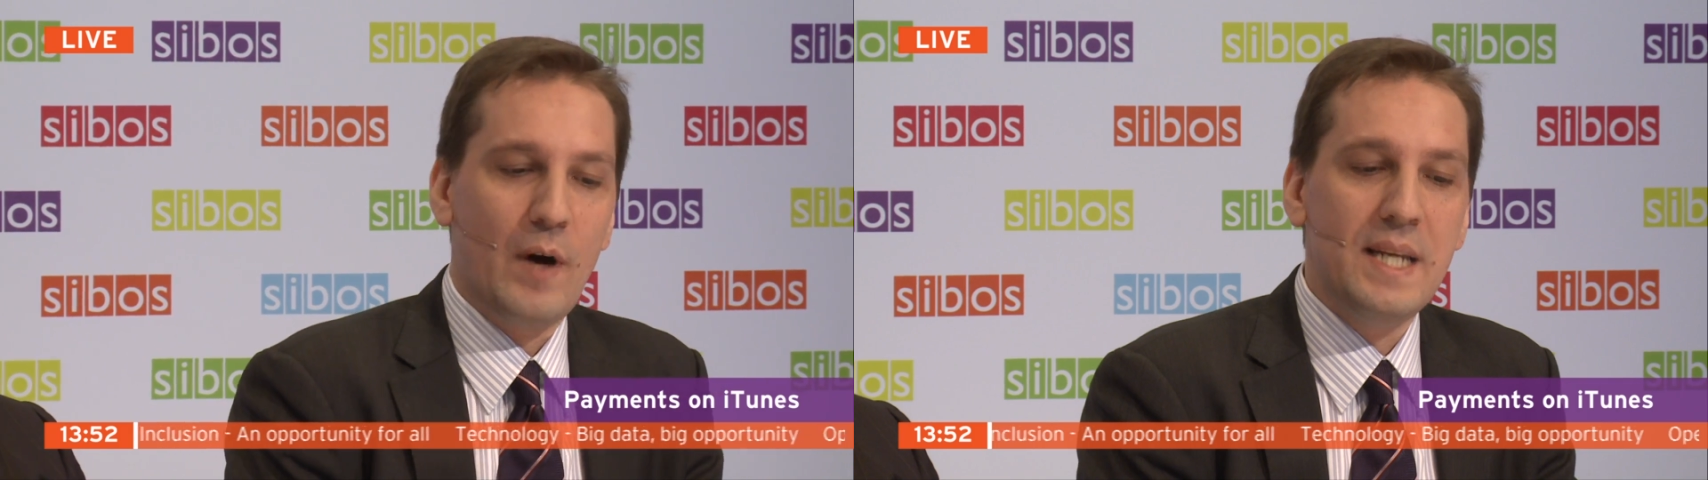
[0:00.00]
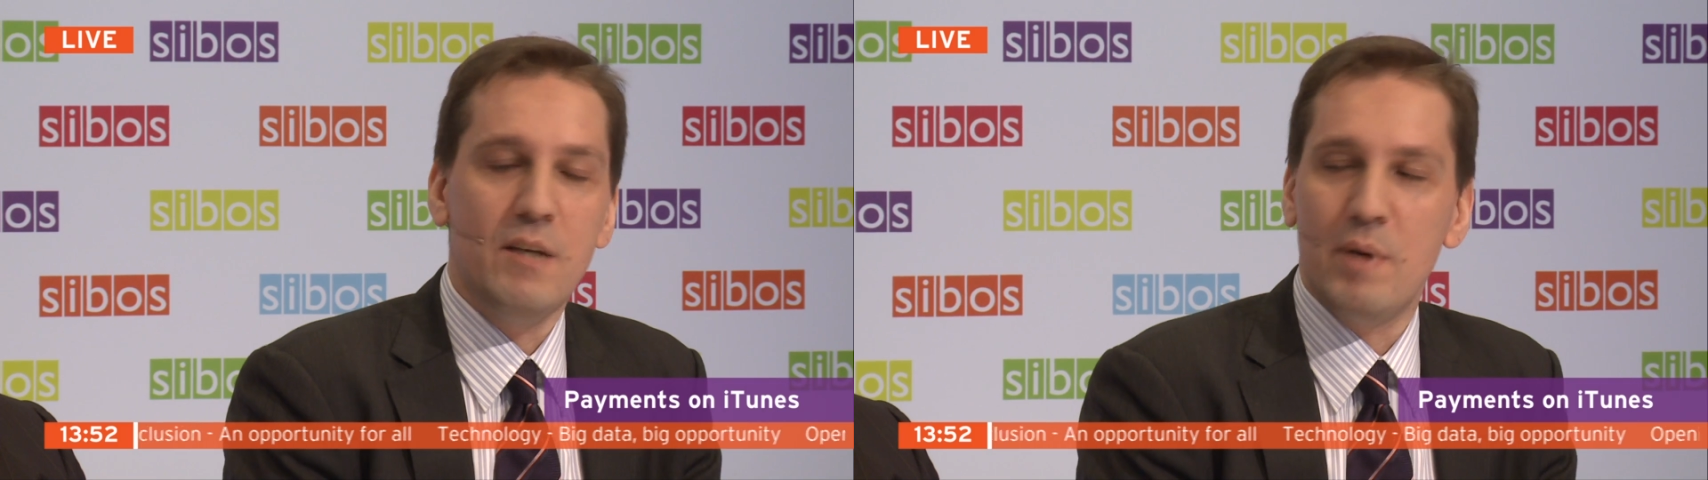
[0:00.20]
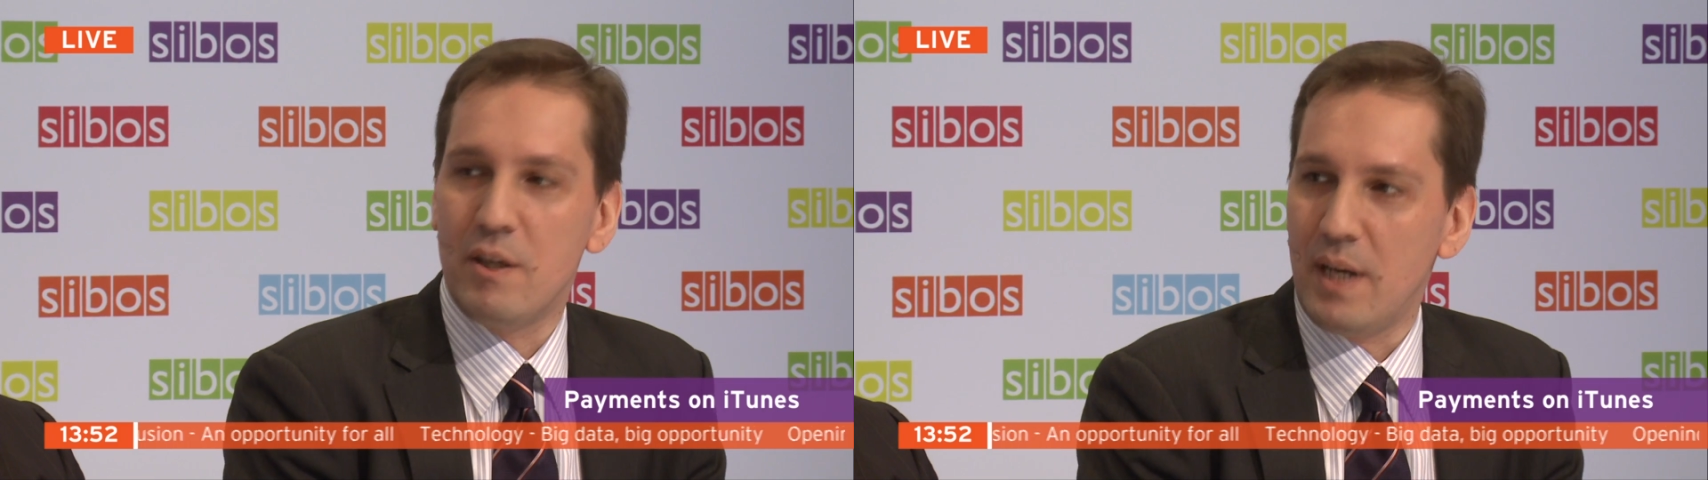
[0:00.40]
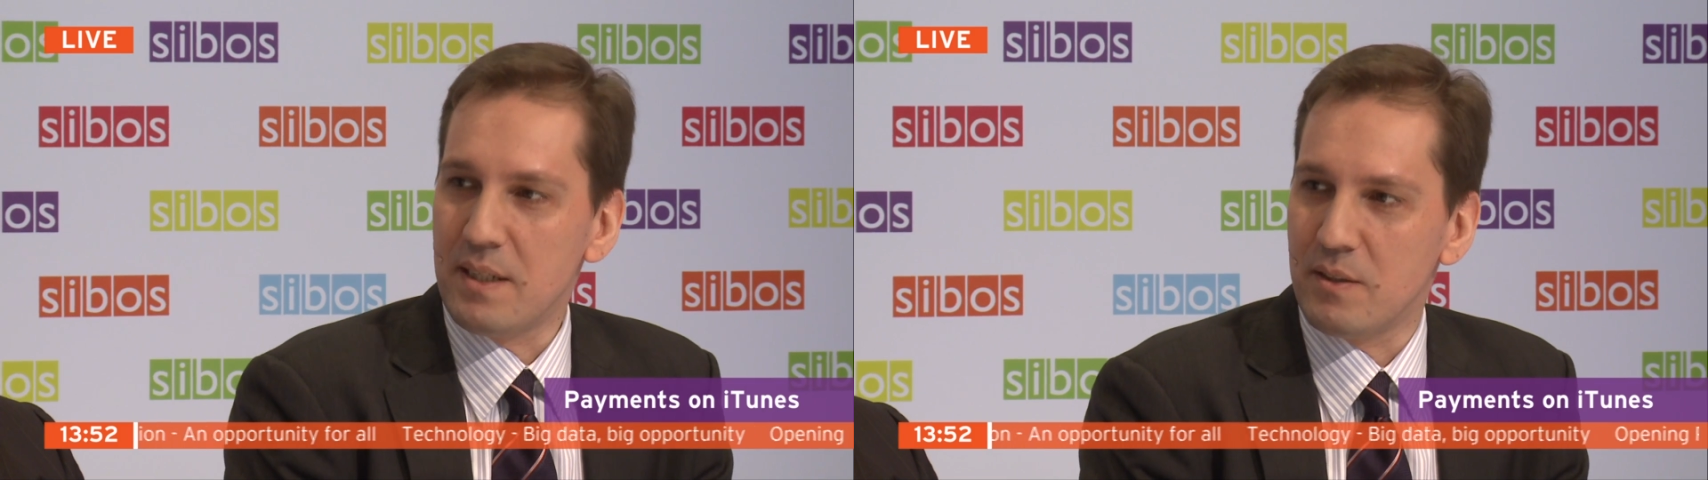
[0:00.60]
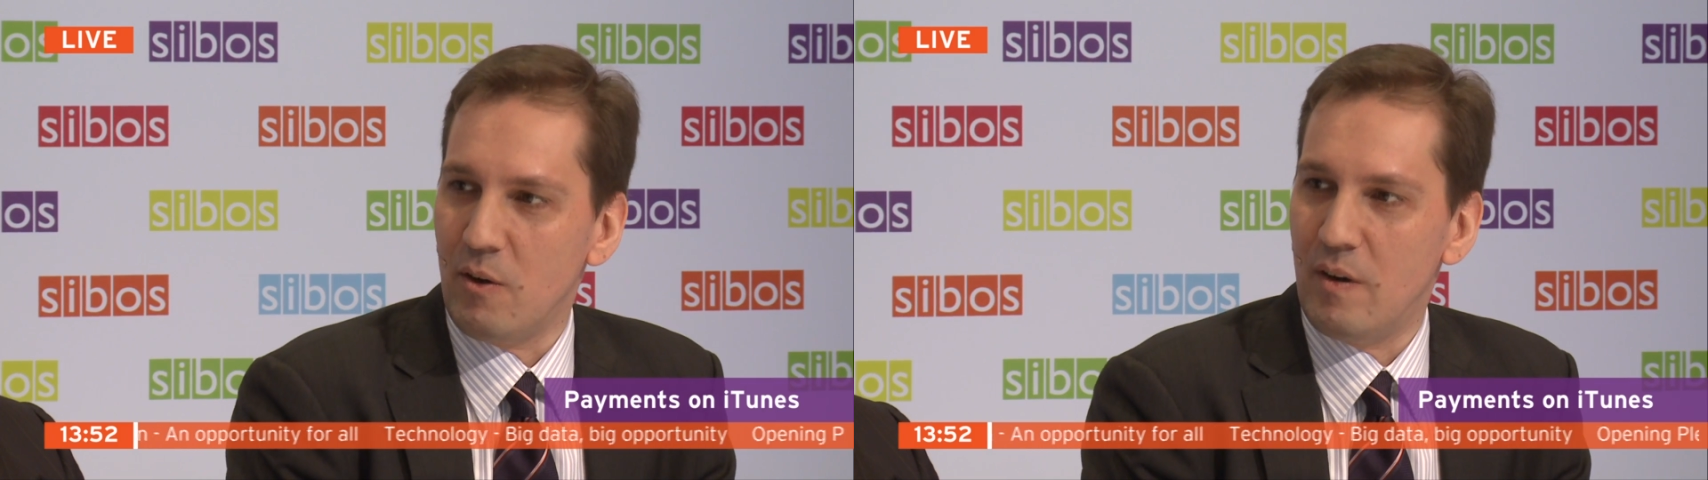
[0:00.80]
for any
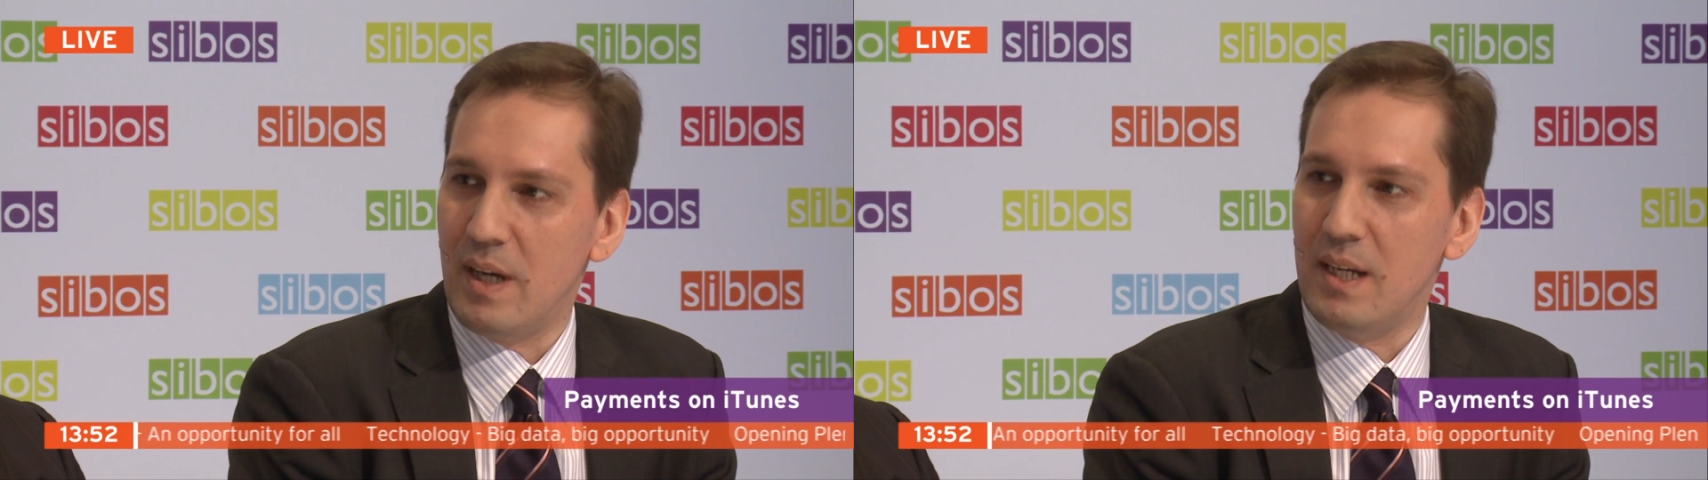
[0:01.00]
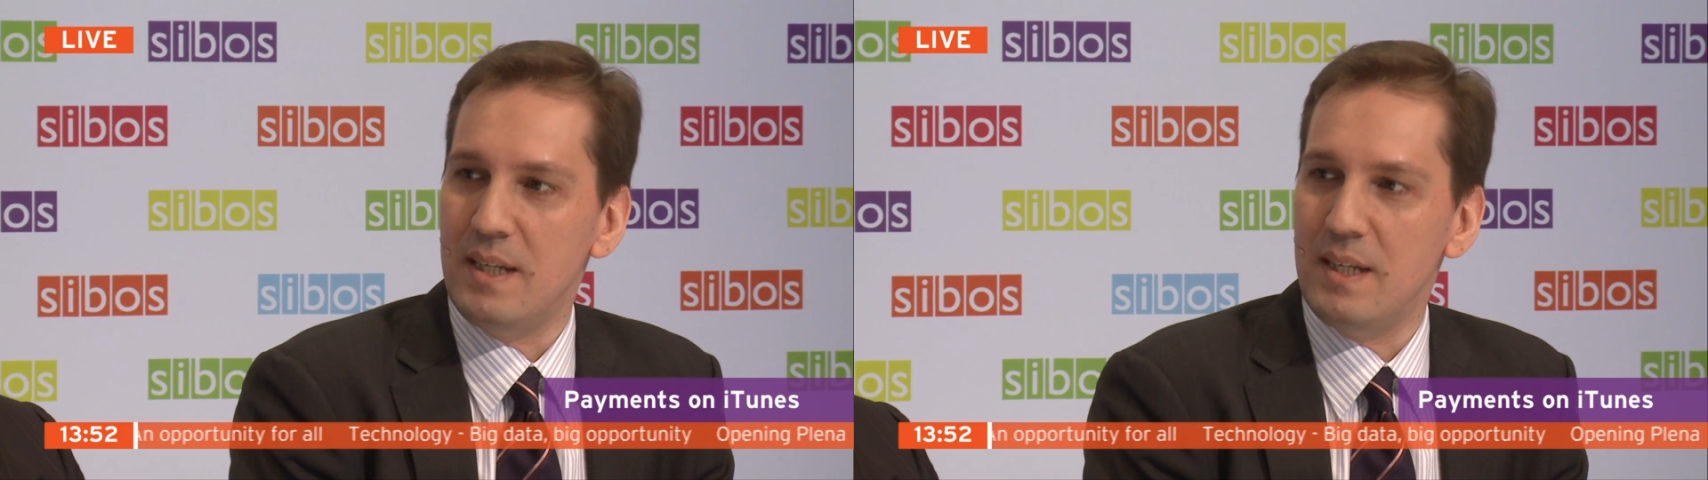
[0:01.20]
regulator